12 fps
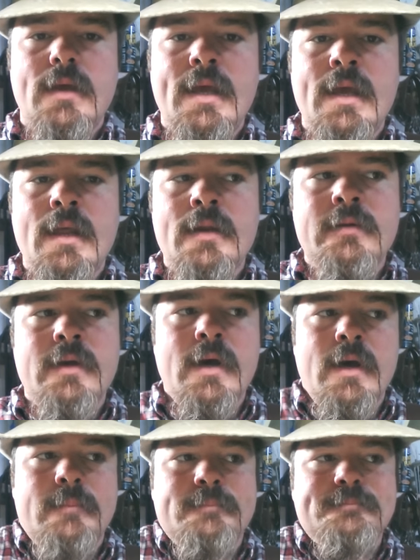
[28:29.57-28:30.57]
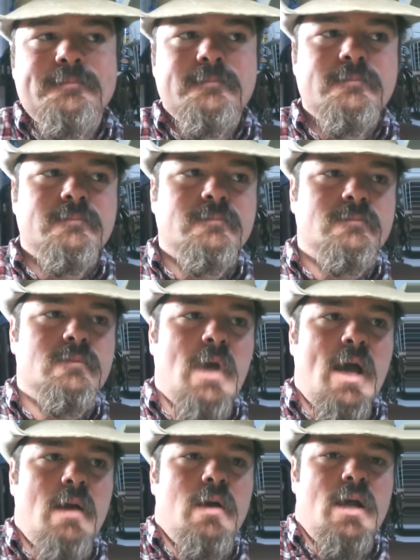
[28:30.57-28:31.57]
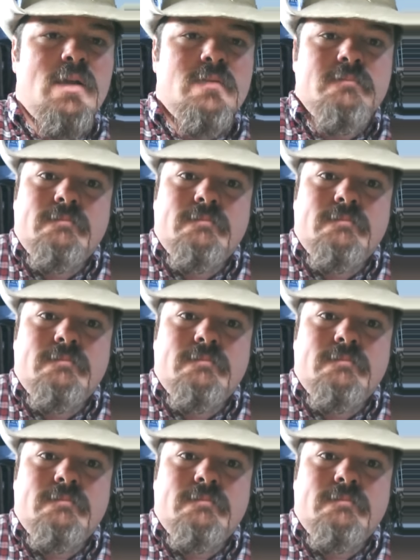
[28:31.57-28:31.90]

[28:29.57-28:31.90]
And I